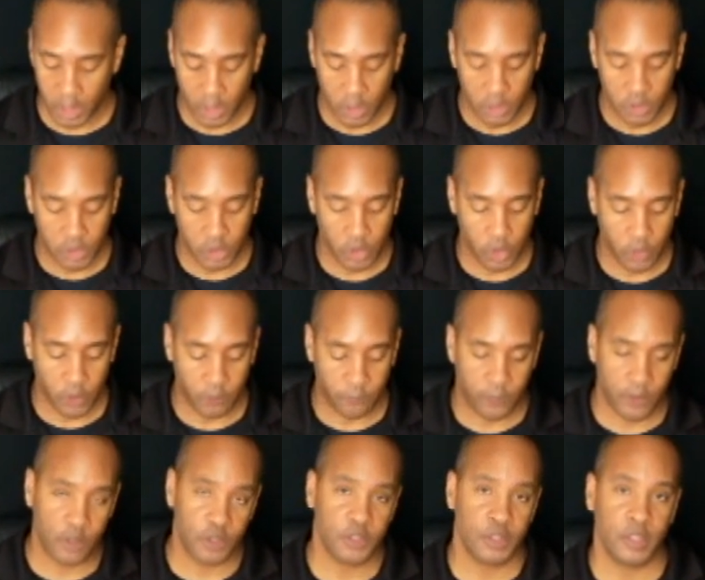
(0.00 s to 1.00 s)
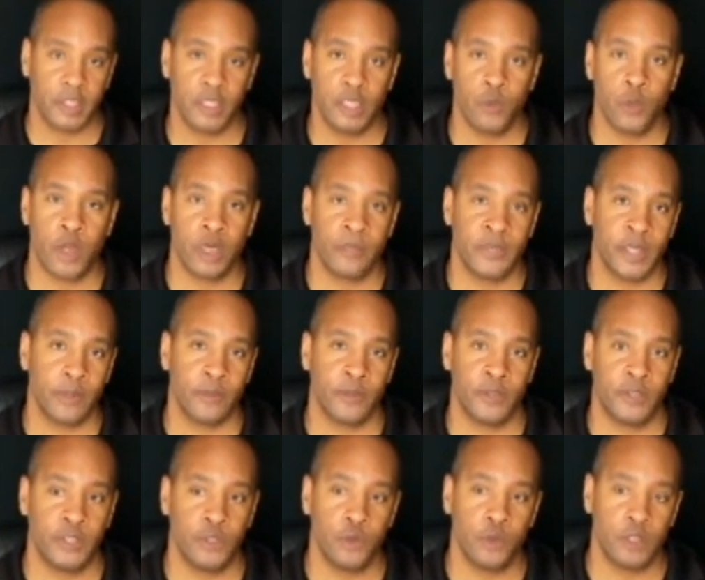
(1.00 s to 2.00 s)
So the first thing you want to be able
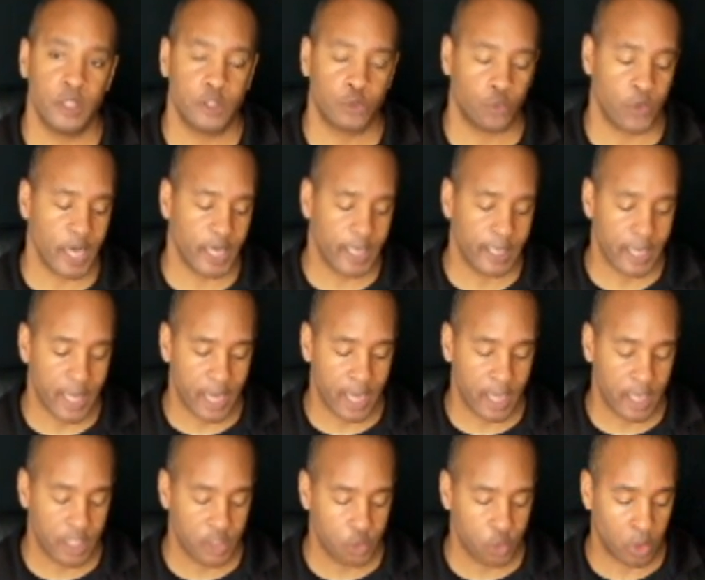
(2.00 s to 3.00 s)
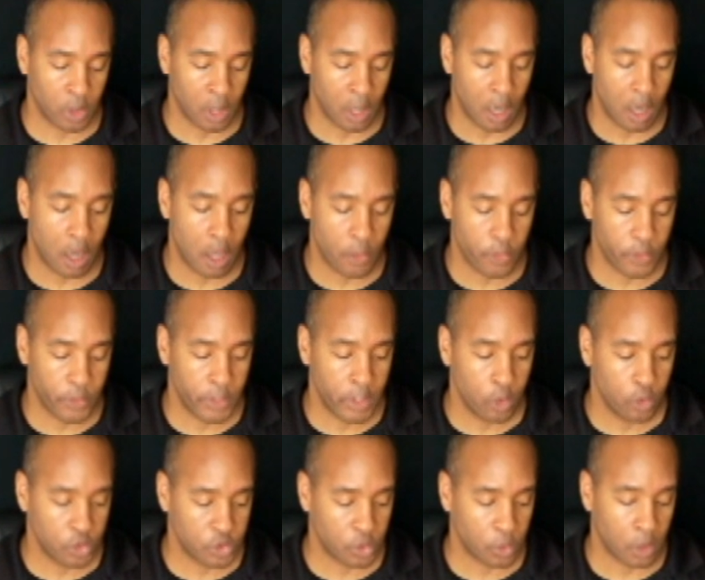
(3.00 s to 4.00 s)
to do is recognize where all the
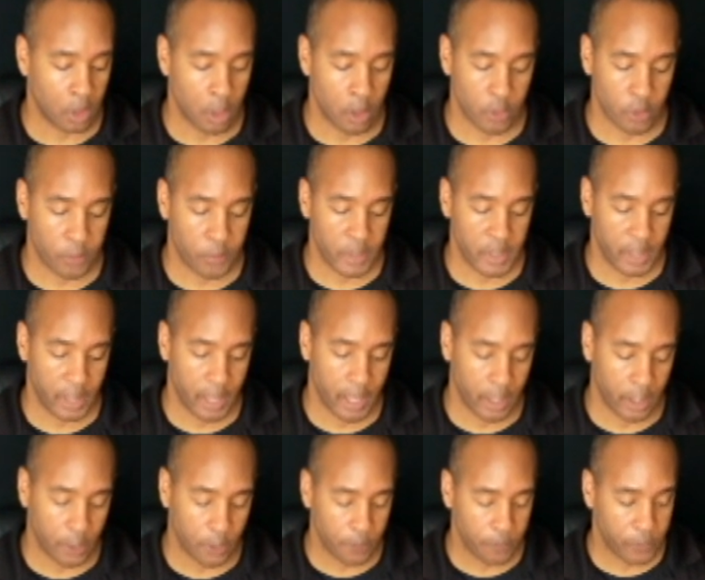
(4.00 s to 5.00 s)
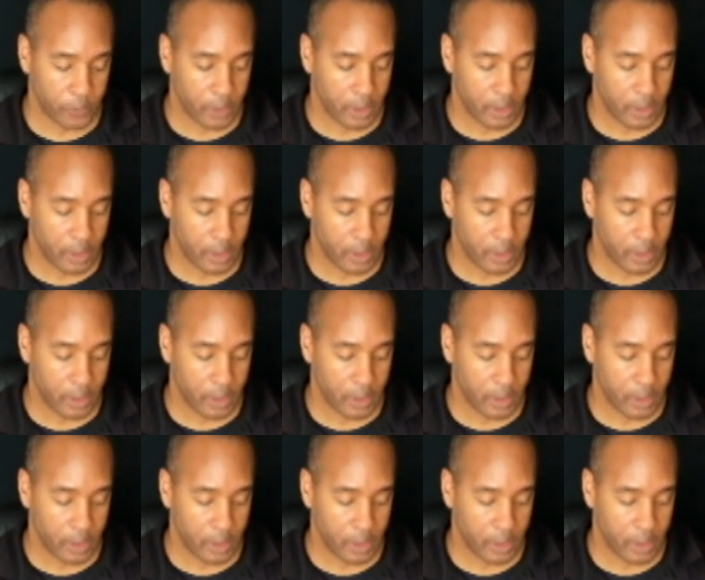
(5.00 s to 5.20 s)
notes are on the piano.